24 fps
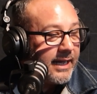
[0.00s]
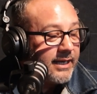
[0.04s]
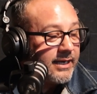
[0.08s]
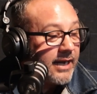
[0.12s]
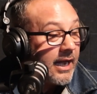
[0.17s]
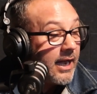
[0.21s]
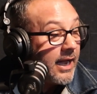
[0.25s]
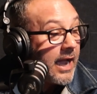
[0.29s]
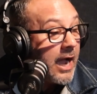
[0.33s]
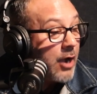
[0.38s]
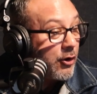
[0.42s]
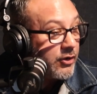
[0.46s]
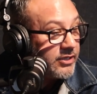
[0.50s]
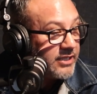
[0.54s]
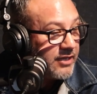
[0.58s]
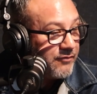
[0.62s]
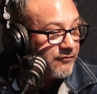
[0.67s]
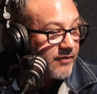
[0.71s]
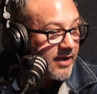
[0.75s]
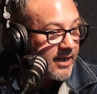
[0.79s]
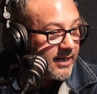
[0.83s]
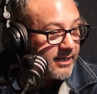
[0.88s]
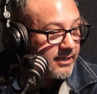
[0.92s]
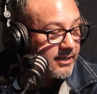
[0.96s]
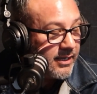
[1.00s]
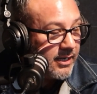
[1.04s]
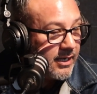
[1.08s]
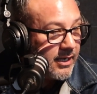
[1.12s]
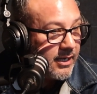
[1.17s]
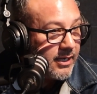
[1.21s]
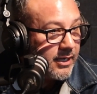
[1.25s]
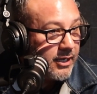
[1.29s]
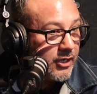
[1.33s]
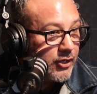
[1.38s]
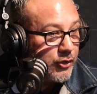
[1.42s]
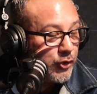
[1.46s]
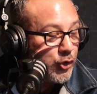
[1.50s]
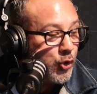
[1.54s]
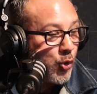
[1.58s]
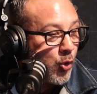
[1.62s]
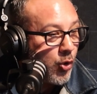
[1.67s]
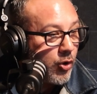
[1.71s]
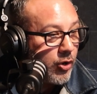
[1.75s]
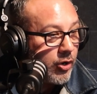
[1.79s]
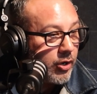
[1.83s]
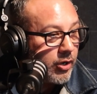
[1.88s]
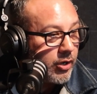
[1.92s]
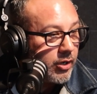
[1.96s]
how can they find
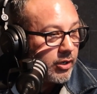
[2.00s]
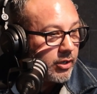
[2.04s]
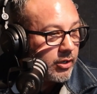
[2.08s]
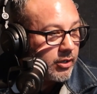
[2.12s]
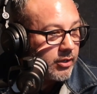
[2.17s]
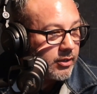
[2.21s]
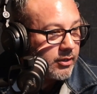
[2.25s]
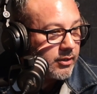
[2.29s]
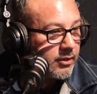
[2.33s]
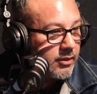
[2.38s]
your